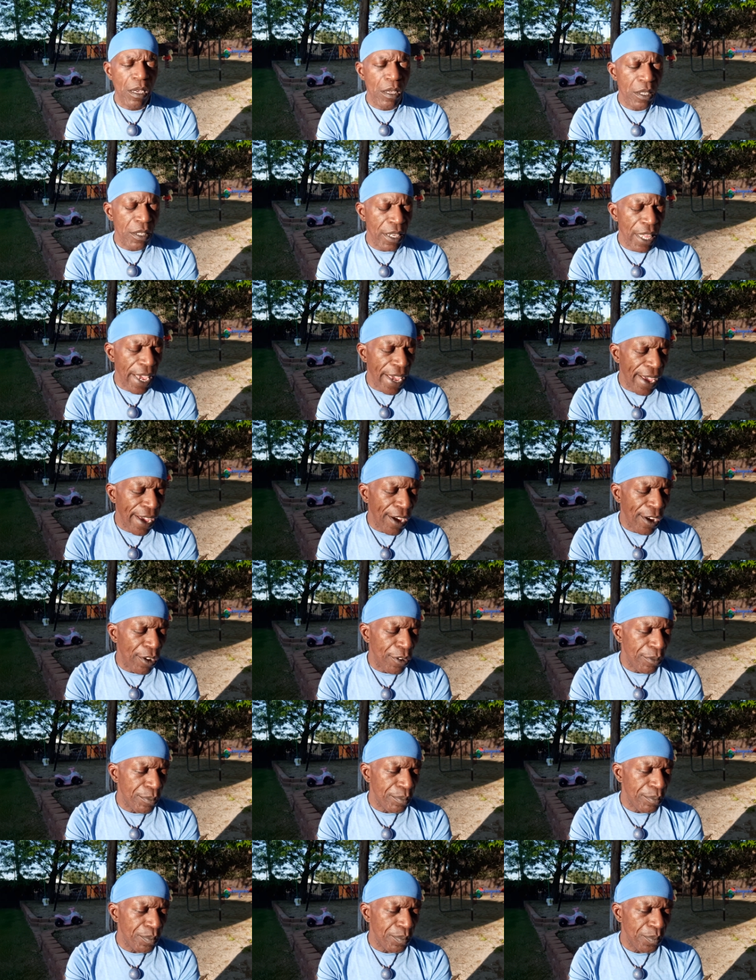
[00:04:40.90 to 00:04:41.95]
Now,
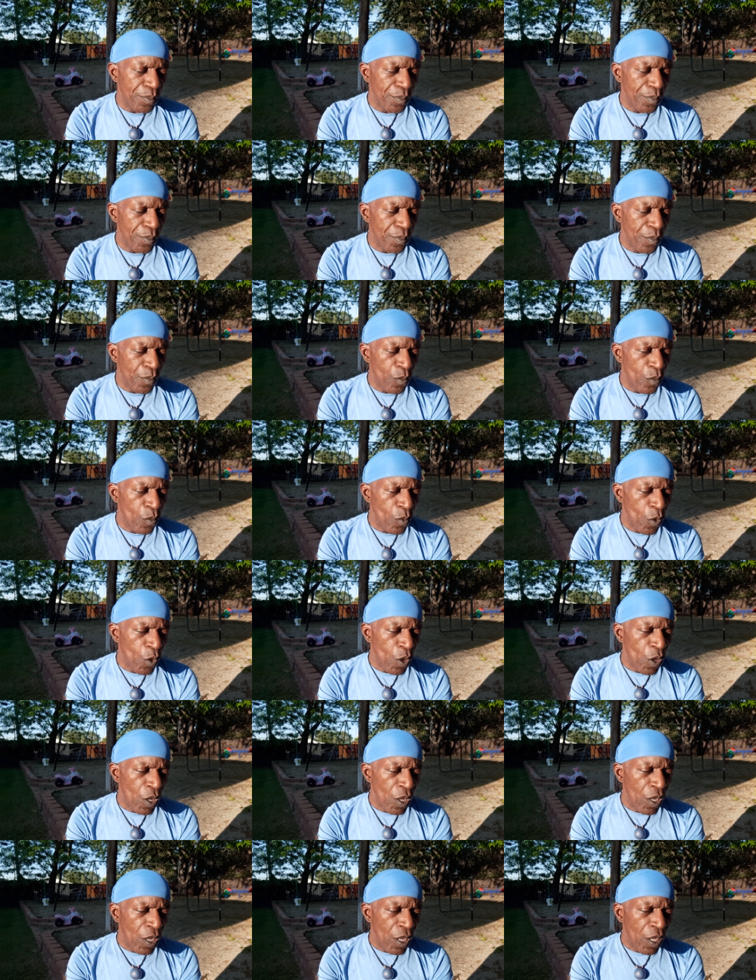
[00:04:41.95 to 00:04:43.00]

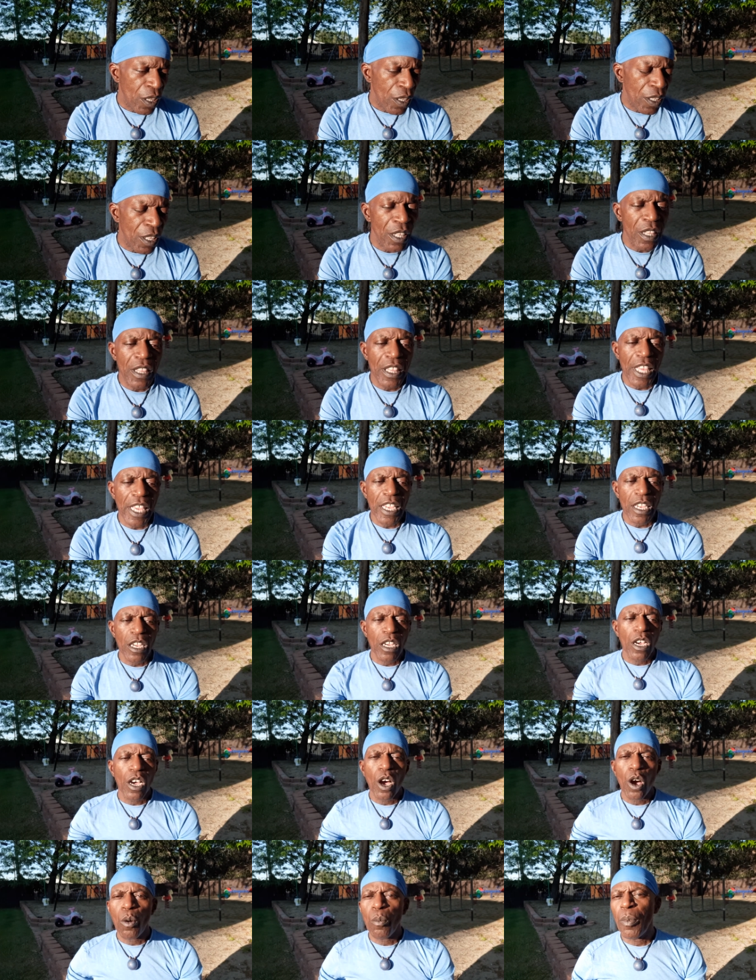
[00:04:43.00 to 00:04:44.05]
the thing
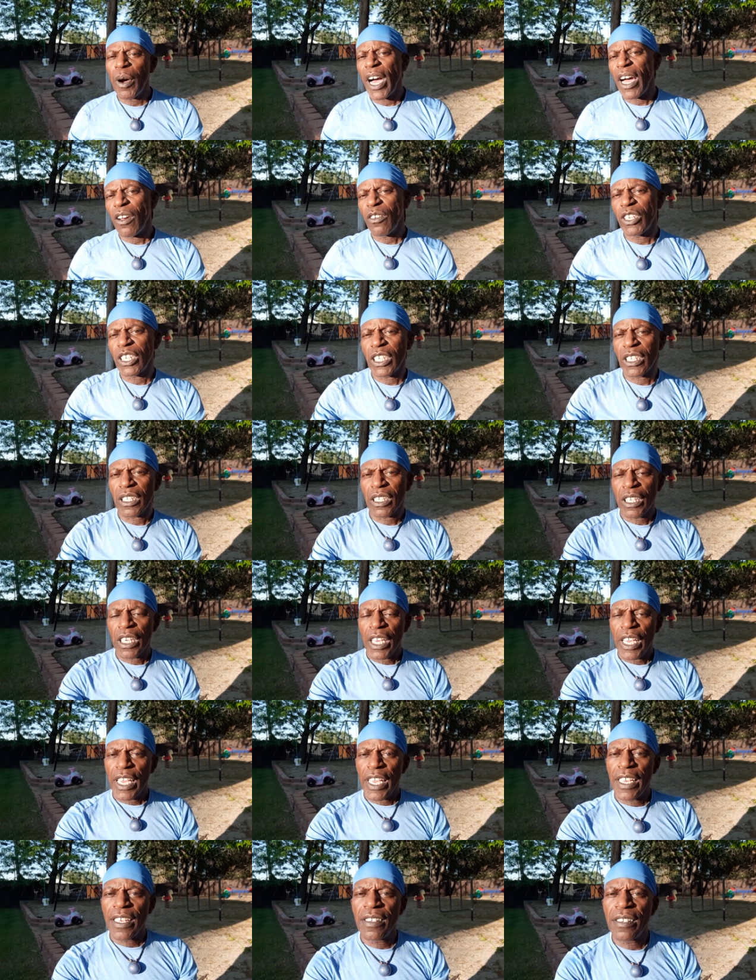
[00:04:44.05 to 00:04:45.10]
about it
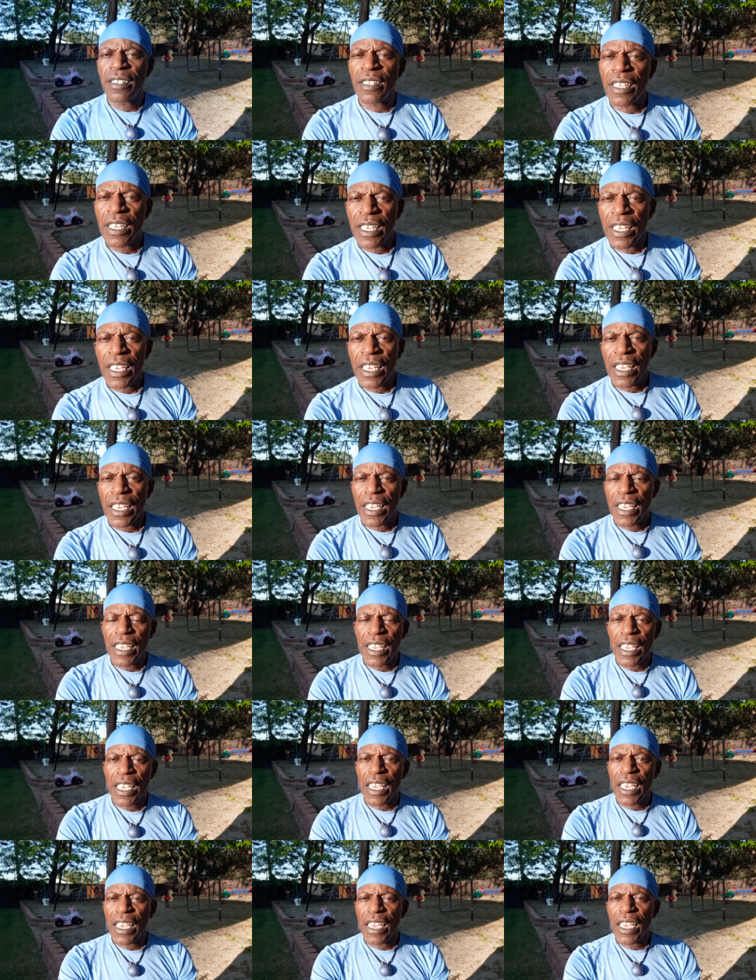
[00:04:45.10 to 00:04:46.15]
is
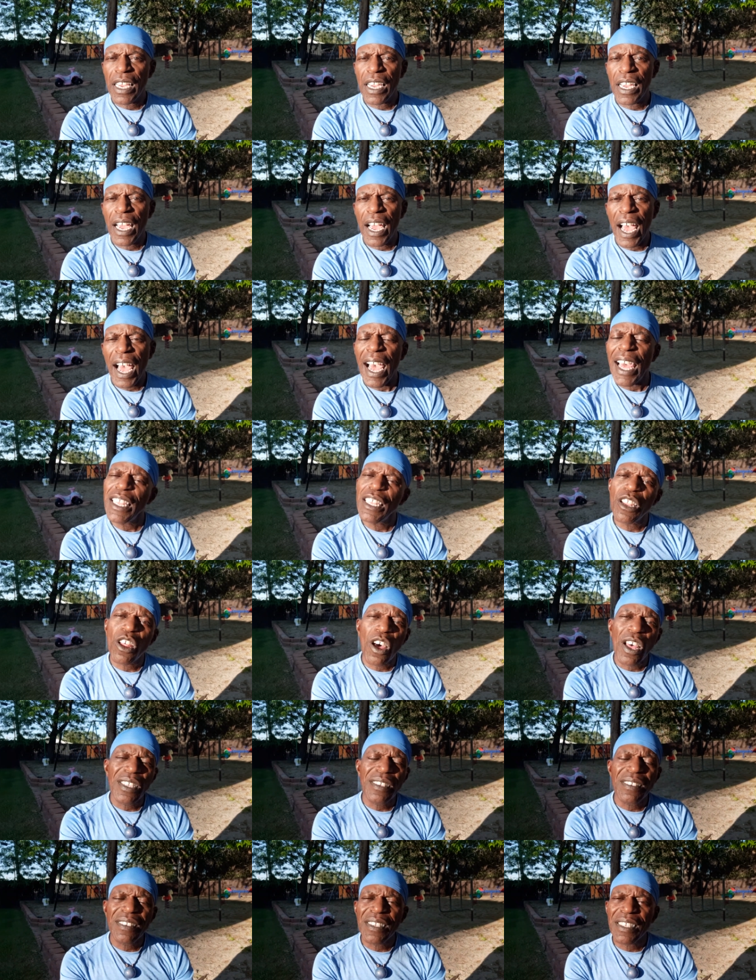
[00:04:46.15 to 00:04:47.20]
I
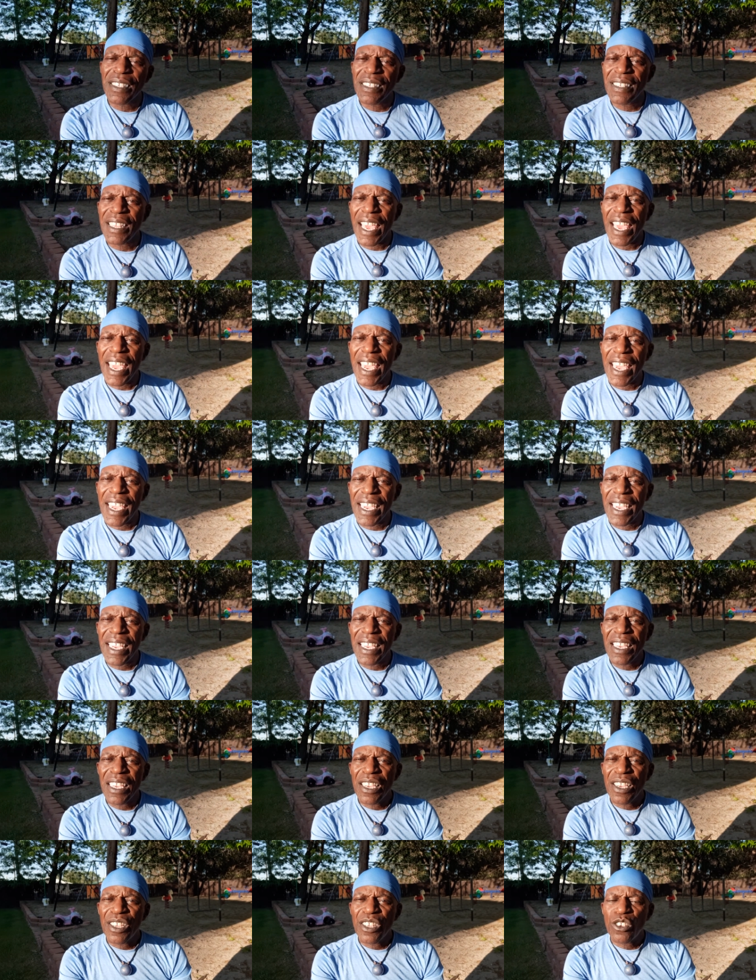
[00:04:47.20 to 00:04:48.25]
lost a day,
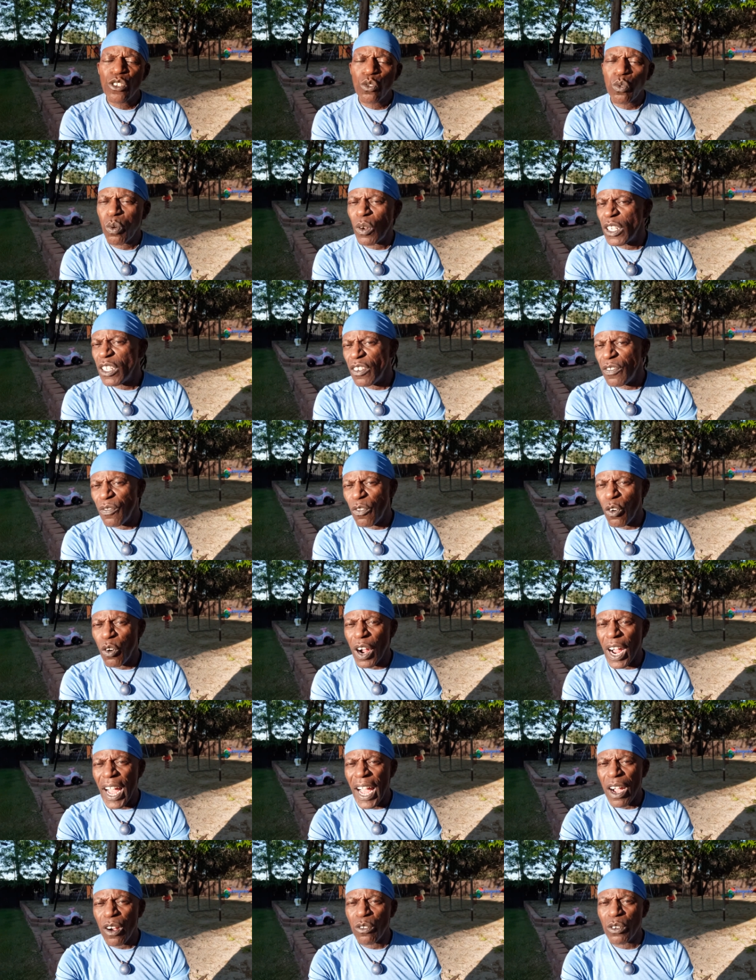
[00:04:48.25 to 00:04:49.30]
24
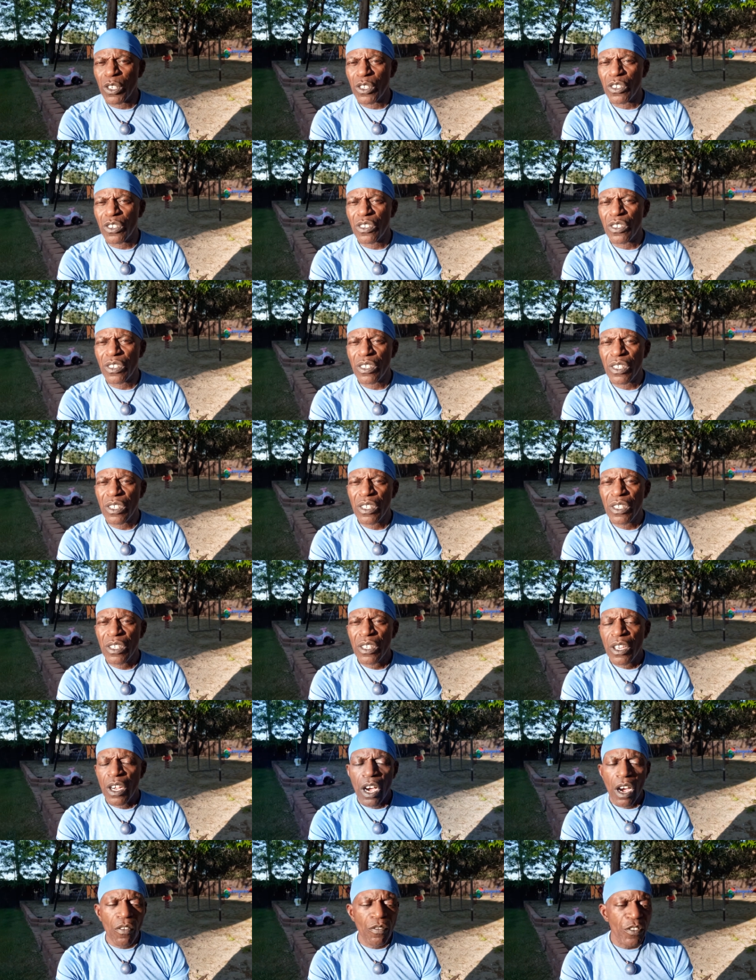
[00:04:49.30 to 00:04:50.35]
hours
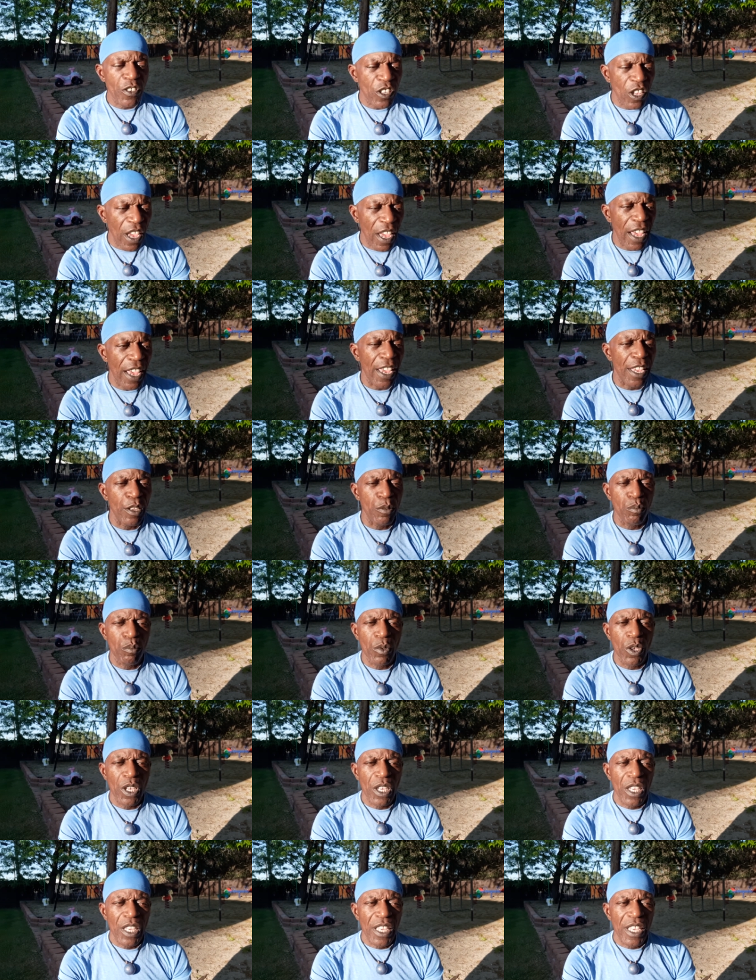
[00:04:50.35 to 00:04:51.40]
of time
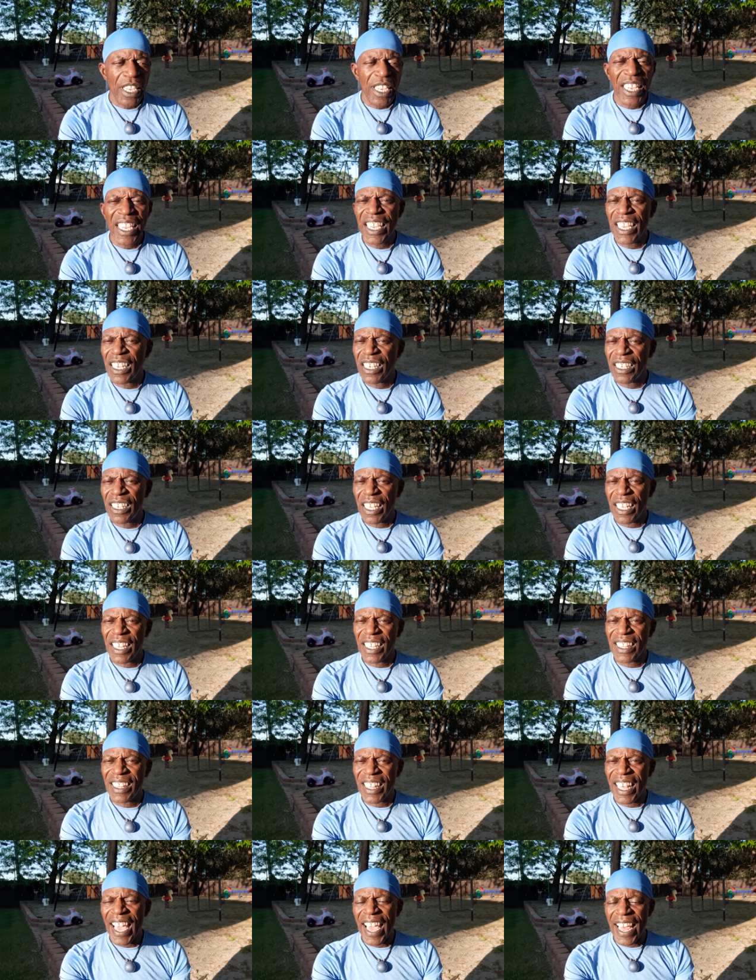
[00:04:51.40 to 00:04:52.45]
in
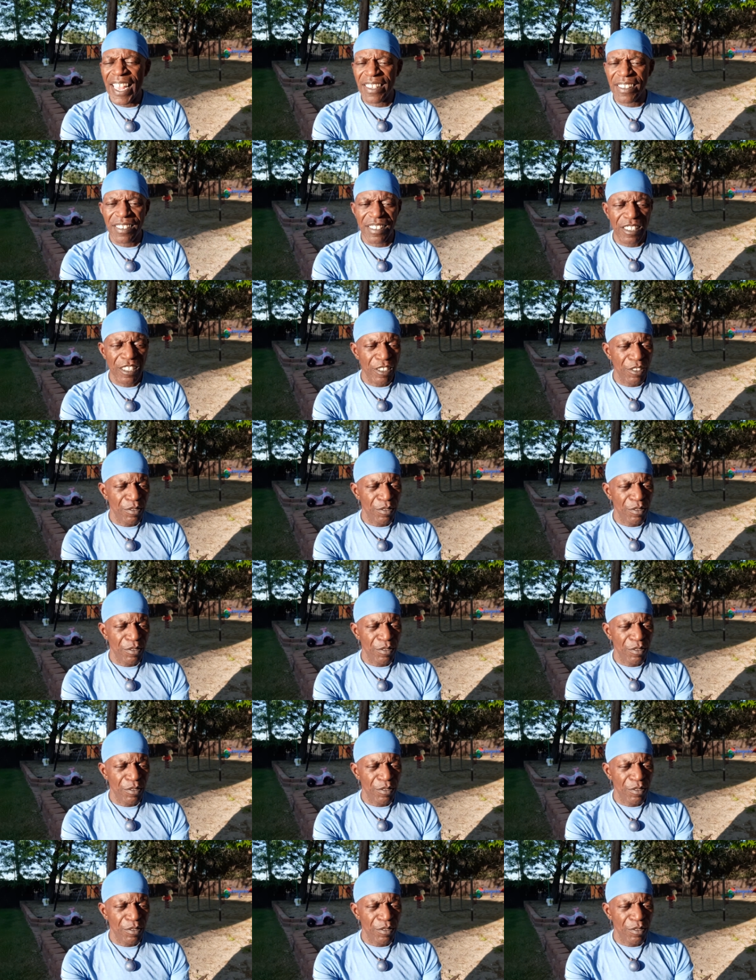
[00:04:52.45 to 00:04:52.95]
that